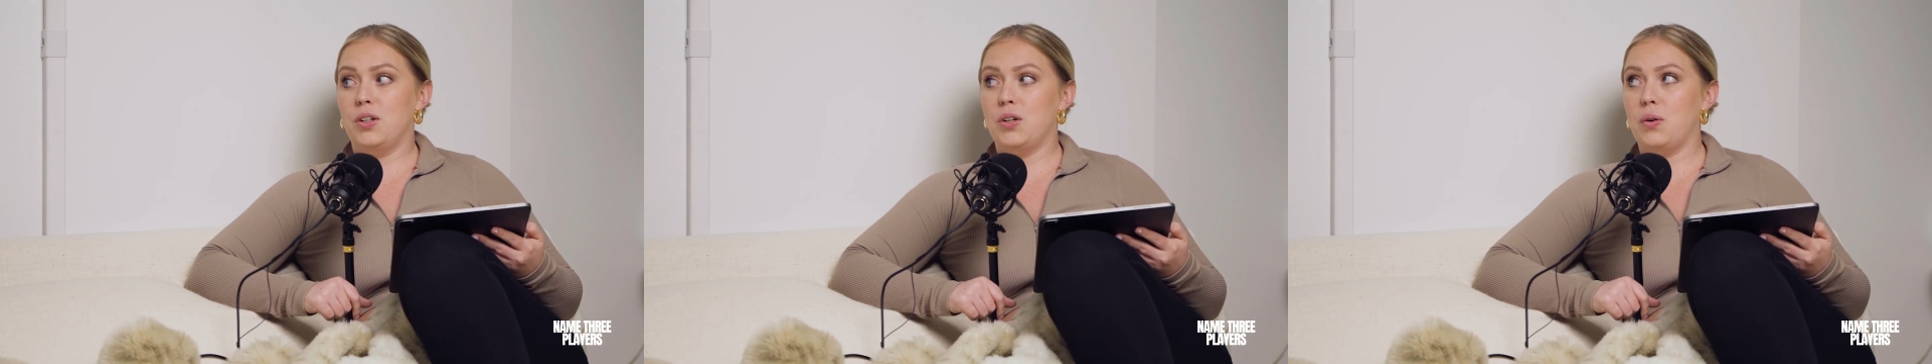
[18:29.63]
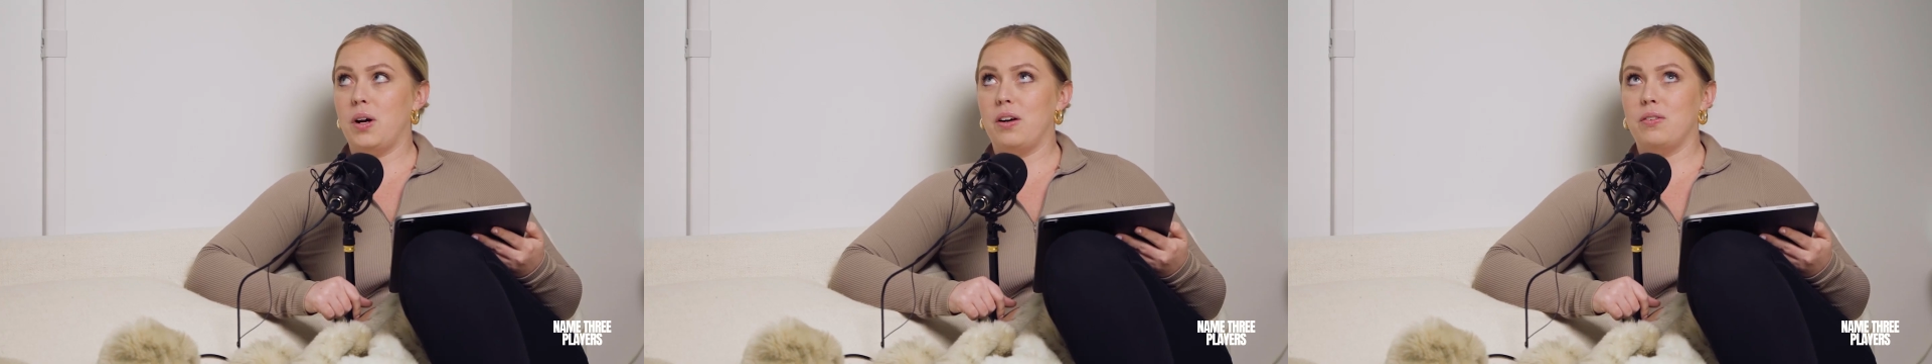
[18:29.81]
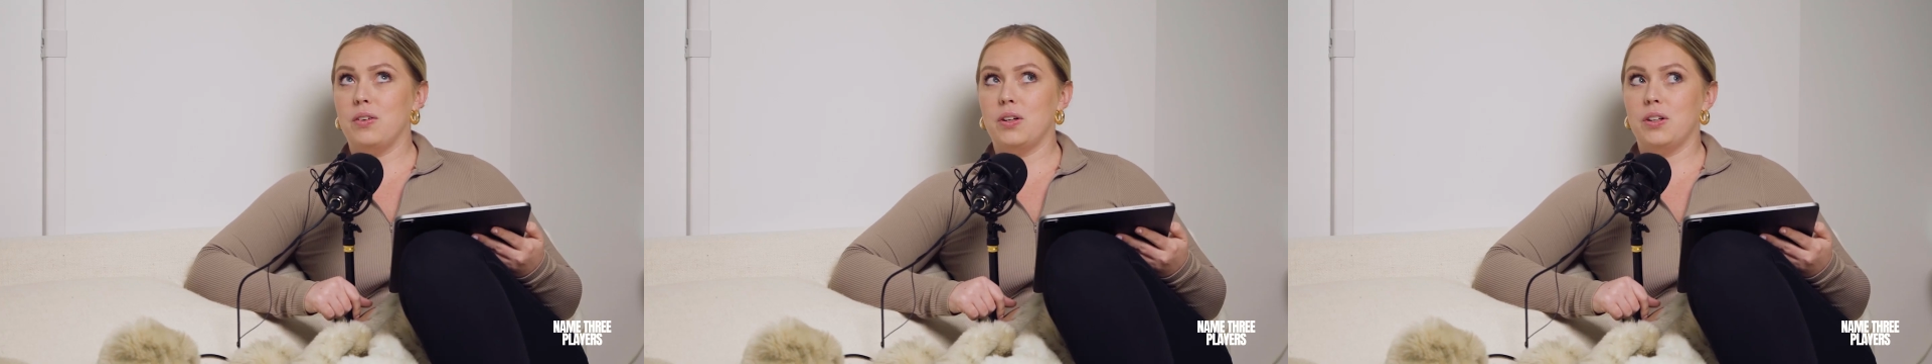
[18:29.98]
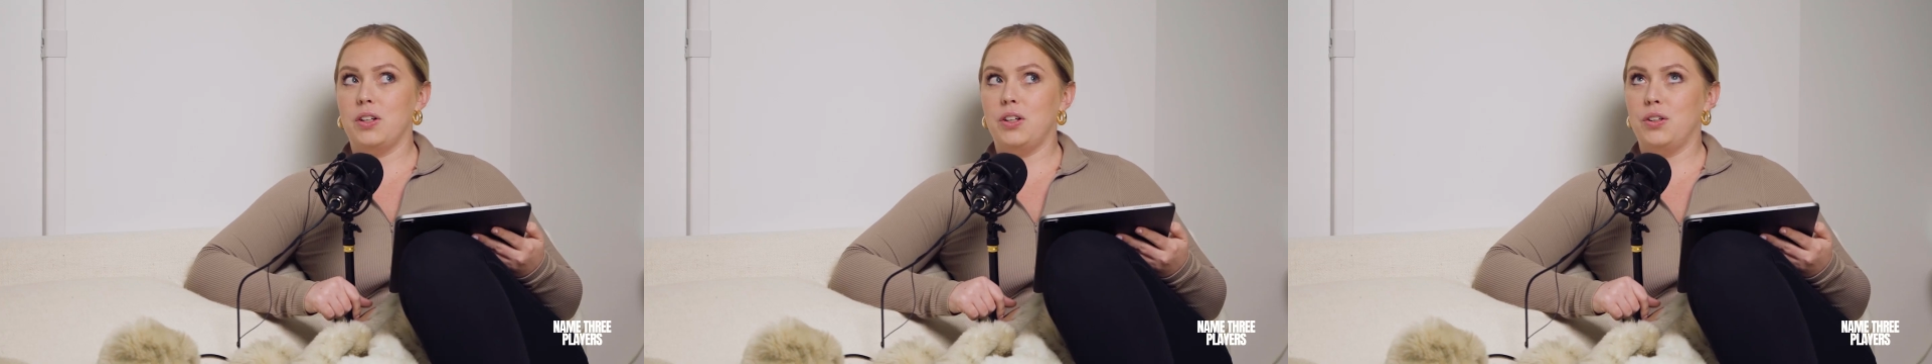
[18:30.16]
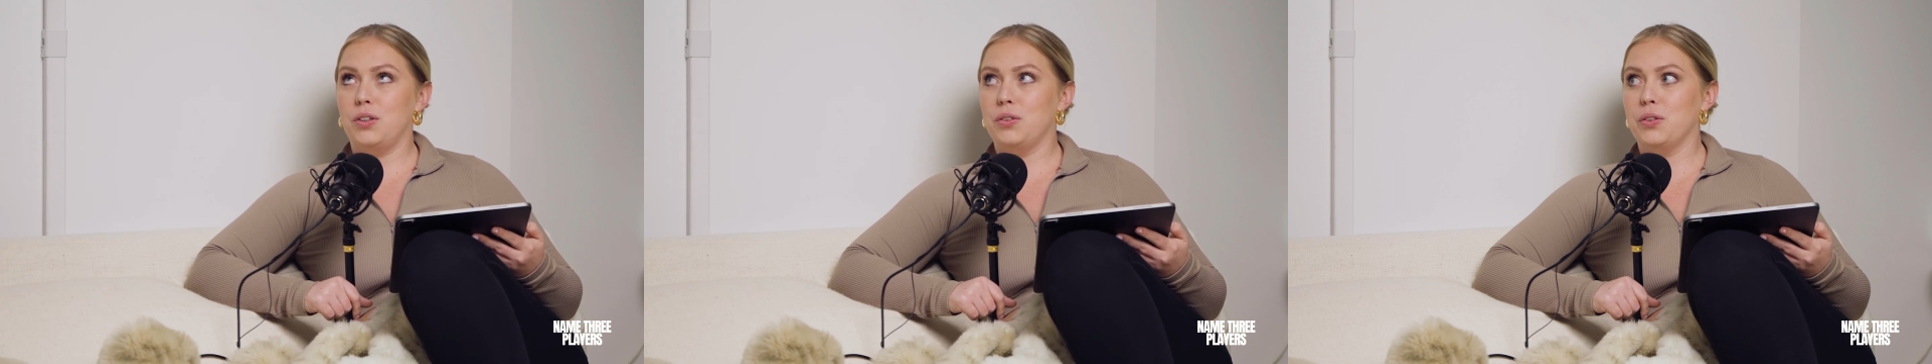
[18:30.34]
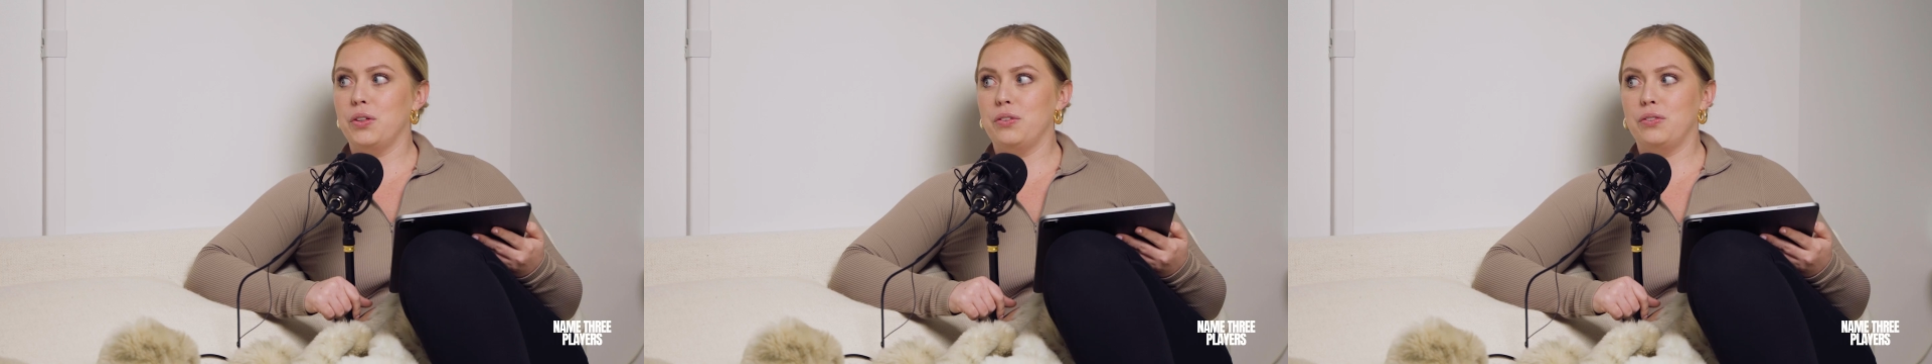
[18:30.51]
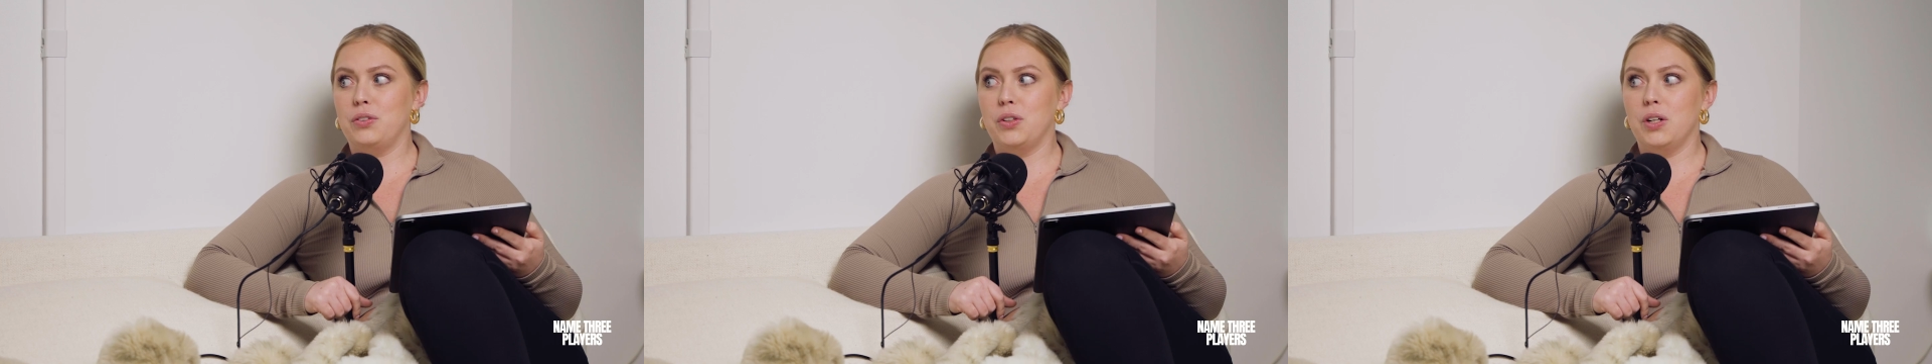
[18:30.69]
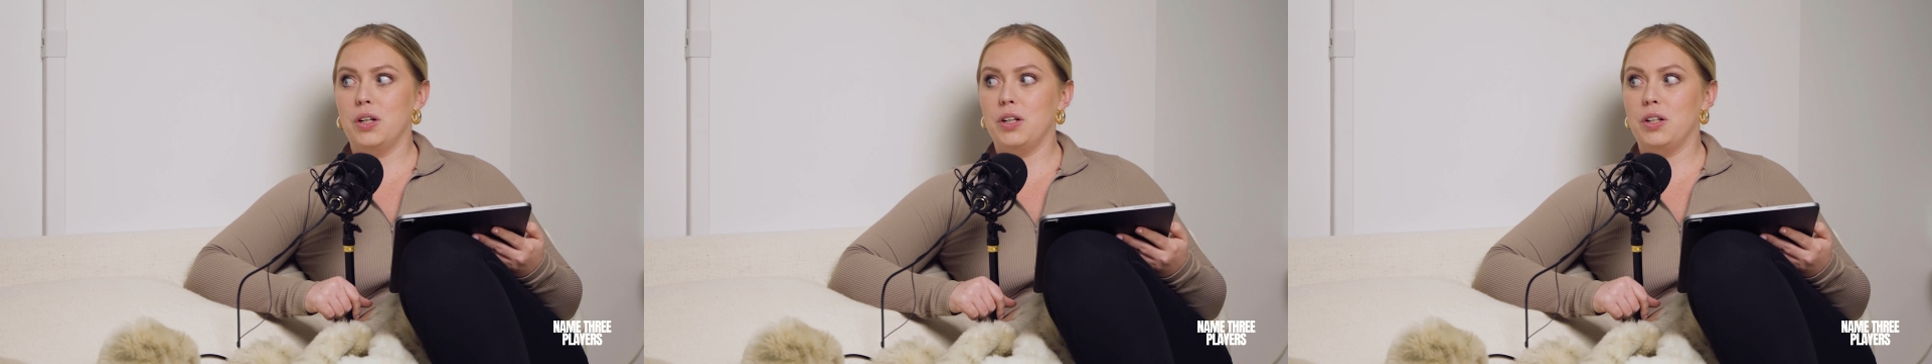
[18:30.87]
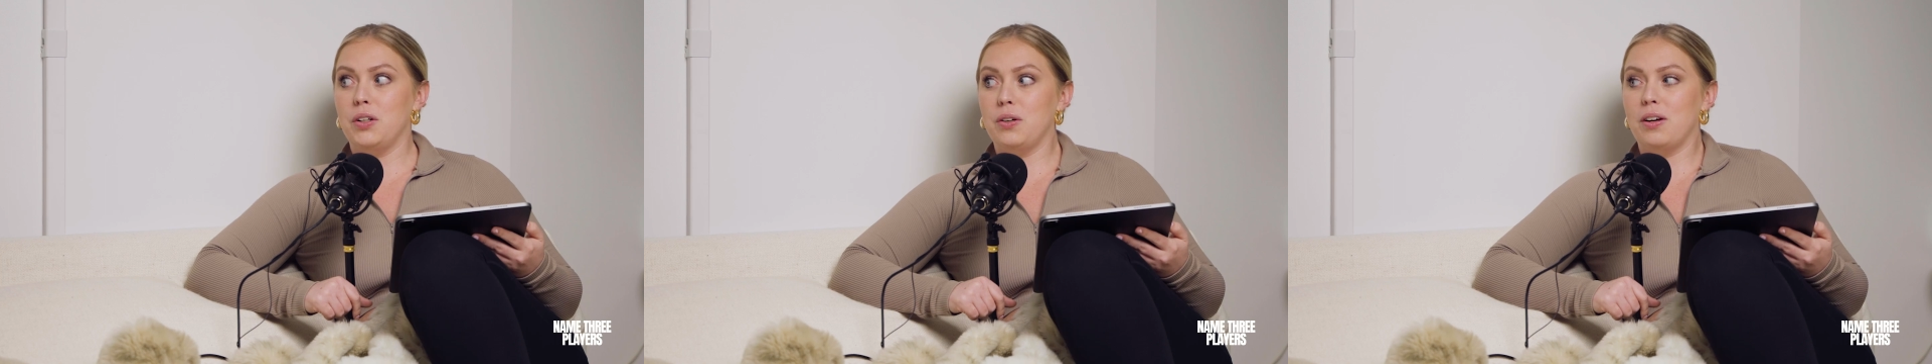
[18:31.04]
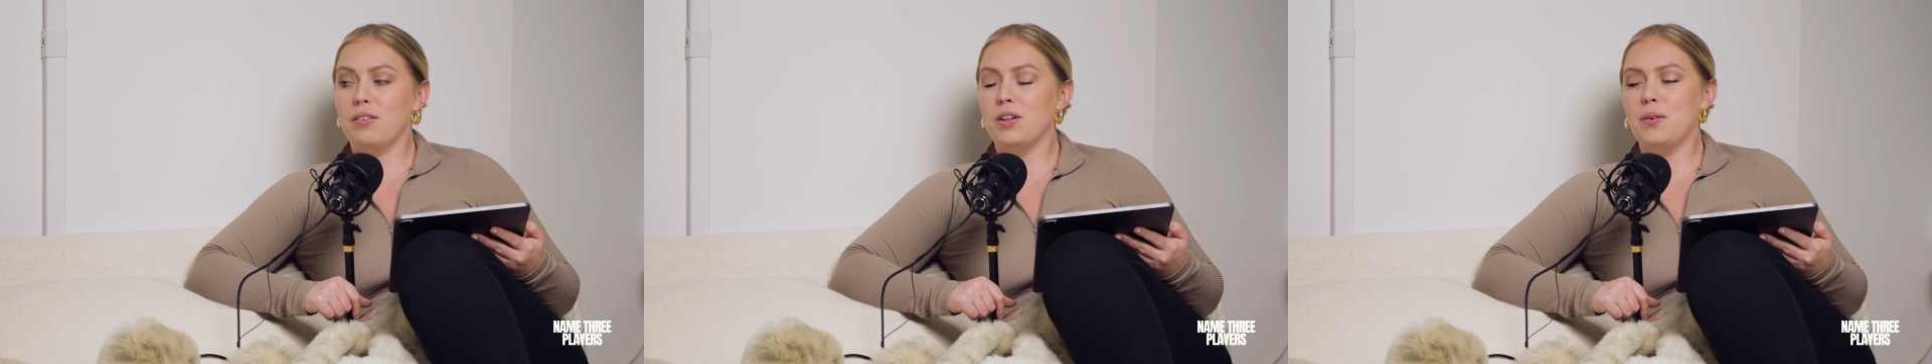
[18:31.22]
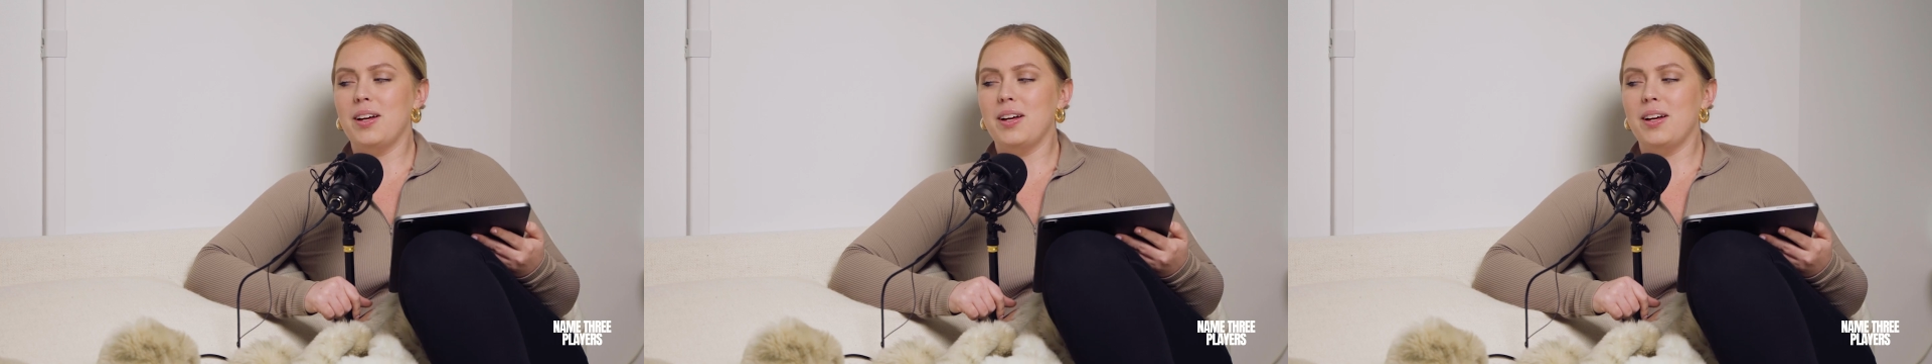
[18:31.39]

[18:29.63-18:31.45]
whoever you root for and whoever